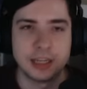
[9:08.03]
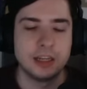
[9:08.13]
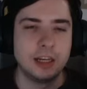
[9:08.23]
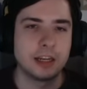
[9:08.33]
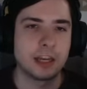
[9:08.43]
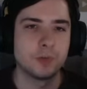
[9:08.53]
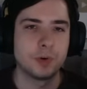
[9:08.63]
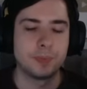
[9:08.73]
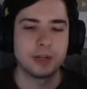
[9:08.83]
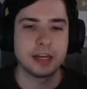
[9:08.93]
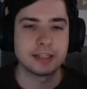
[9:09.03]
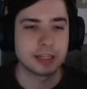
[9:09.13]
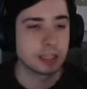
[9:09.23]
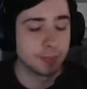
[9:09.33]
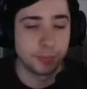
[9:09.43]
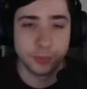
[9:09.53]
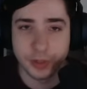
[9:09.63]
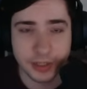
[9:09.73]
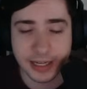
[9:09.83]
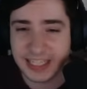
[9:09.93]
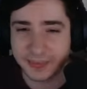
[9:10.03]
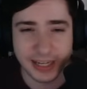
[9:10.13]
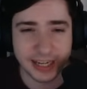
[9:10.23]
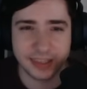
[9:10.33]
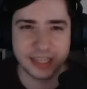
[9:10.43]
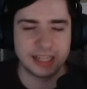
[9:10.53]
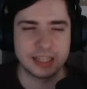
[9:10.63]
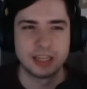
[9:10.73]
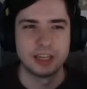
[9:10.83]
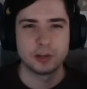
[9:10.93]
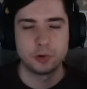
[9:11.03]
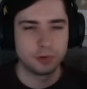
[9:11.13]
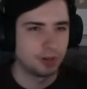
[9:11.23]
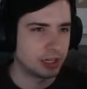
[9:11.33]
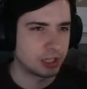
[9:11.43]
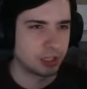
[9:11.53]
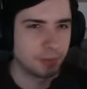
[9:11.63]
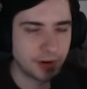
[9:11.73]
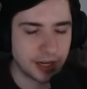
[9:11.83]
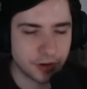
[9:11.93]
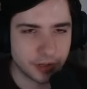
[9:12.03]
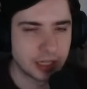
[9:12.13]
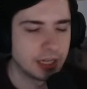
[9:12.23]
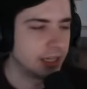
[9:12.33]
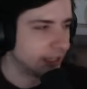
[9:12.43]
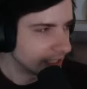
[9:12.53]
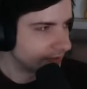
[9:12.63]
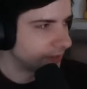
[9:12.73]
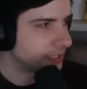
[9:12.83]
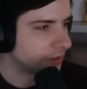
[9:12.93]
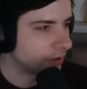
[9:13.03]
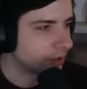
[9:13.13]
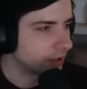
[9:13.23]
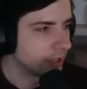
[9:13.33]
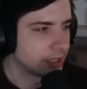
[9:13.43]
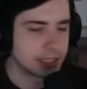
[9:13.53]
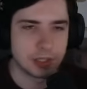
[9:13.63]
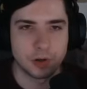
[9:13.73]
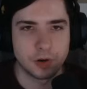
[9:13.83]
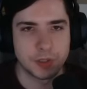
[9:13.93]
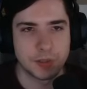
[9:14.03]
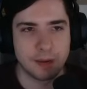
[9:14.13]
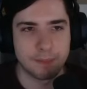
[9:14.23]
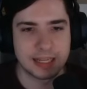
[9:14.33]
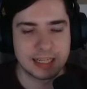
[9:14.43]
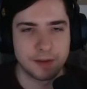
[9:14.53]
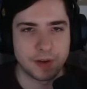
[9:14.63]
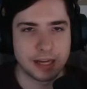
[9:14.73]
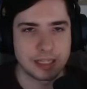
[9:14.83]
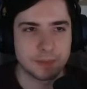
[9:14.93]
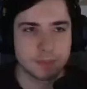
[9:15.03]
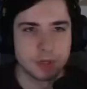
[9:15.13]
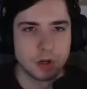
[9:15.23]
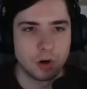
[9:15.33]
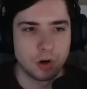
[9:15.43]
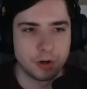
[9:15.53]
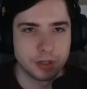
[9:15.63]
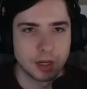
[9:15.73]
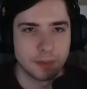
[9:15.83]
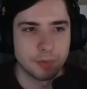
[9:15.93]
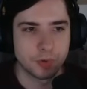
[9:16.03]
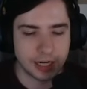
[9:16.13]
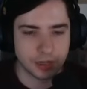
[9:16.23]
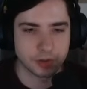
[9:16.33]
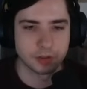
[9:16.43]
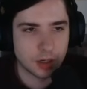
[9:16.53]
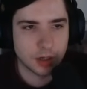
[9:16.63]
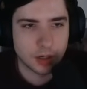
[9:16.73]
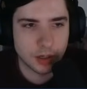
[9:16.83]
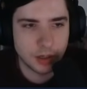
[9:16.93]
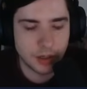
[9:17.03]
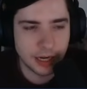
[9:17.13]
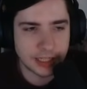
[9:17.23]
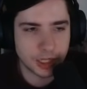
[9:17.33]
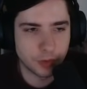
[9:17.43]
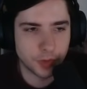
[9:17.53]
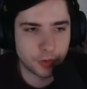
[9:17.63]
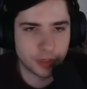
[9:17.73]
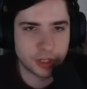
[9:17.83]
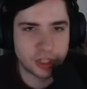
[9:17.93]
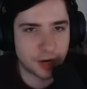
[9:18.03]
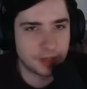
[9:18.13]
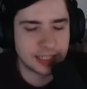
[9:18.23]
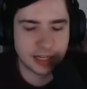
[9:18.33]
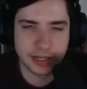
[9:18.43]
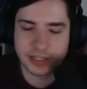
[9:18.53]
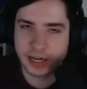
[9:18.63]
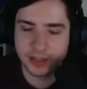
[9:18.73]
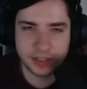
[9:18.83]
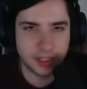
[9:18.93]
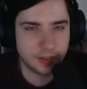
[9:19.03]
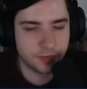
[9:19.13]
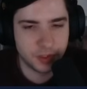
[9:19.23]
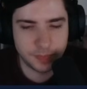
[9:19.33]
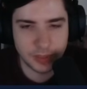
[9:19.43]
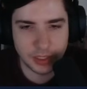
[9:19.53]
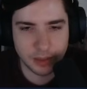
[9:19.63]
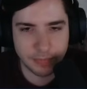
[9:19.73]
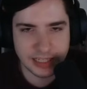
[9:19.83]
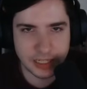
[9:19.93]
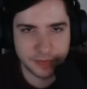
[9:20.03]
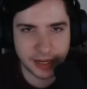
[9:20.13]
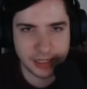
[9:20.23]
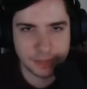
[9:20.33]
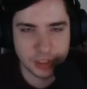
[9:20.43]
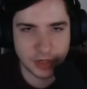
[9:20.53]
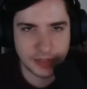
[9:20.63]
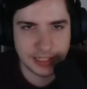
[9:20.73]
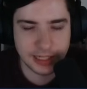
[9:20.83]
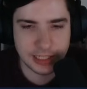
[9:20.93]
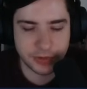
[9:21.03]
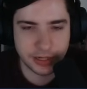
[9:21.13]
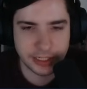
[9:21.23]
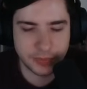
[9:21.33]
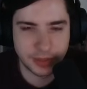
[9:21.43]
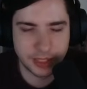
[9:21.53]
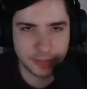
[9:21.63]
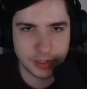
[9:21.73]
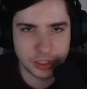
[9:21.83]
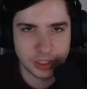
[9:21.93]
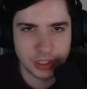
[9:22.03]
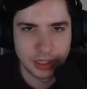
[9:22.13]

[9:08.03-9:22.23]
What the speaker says: It can replace Spoon as well, I think. Current reduction on Miraidon is very strong, so also a must-have item on Miraidon. Next all-rounder, Charizard, I think will be a must-have item. Charizard struggles with damage.